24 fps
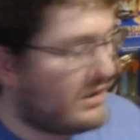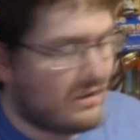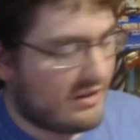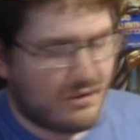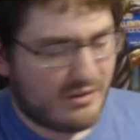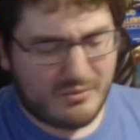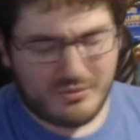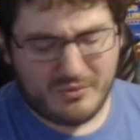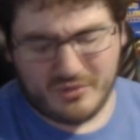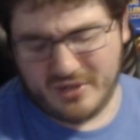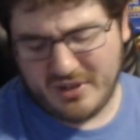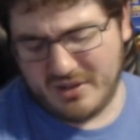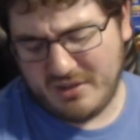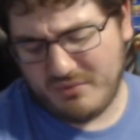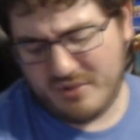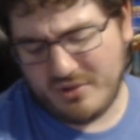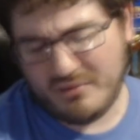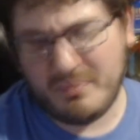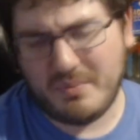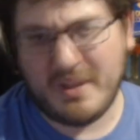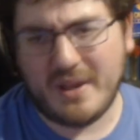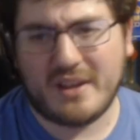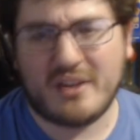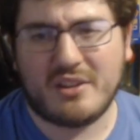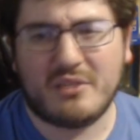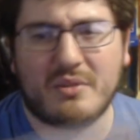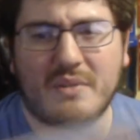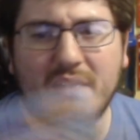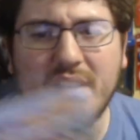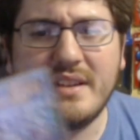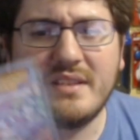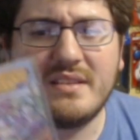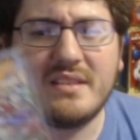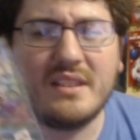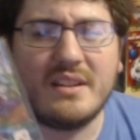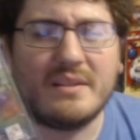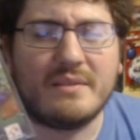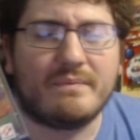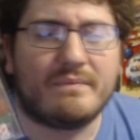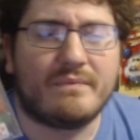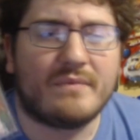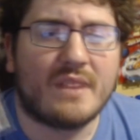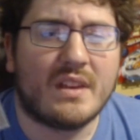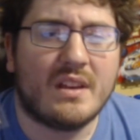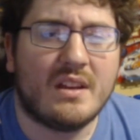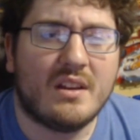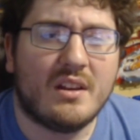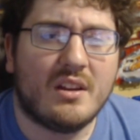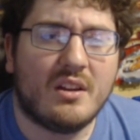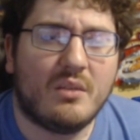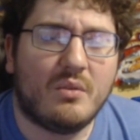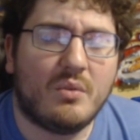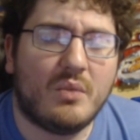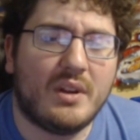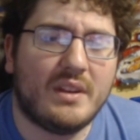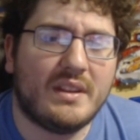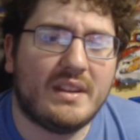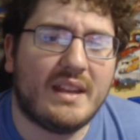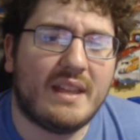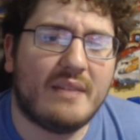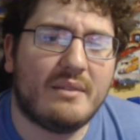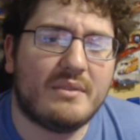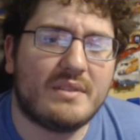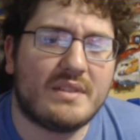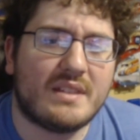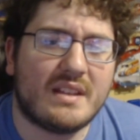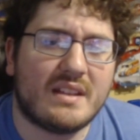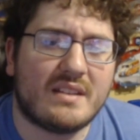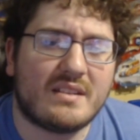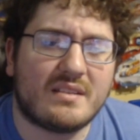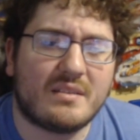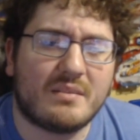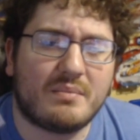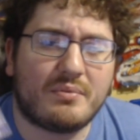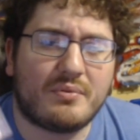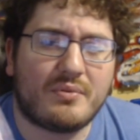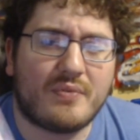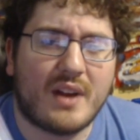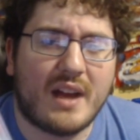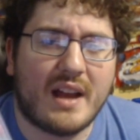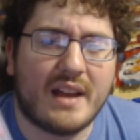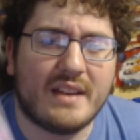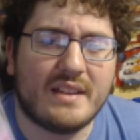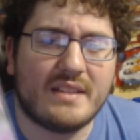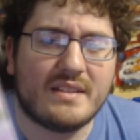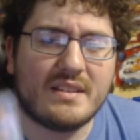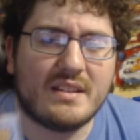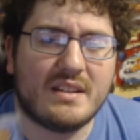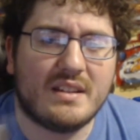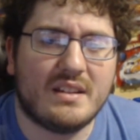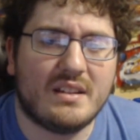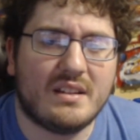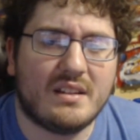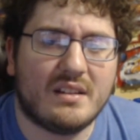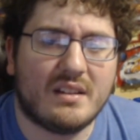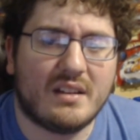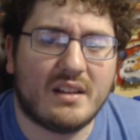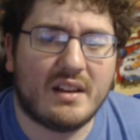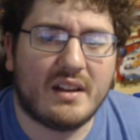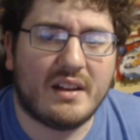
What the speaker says: Woody Woodpecker Racing. One that was a surprising, it's